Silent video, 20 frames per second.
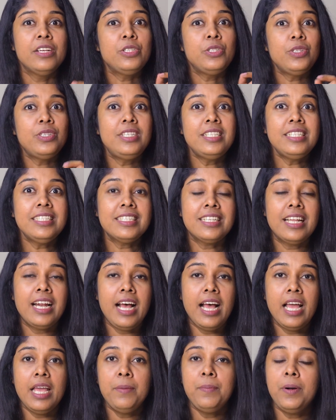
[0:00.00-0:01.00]
to
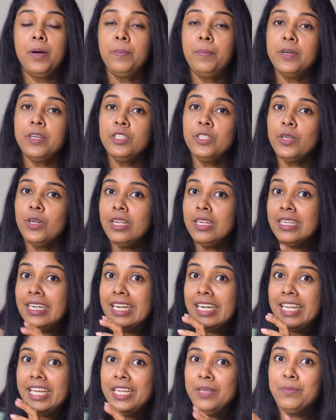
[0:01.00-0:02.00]
describe a particular
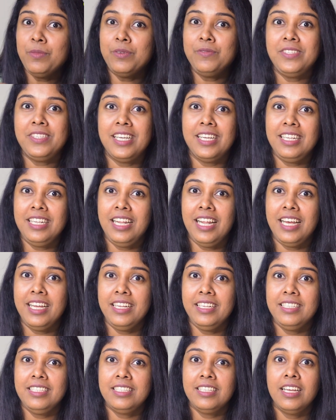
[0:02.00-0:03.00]
gleam of
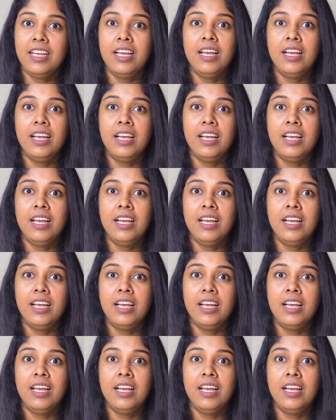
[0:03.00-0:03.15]
sunlight.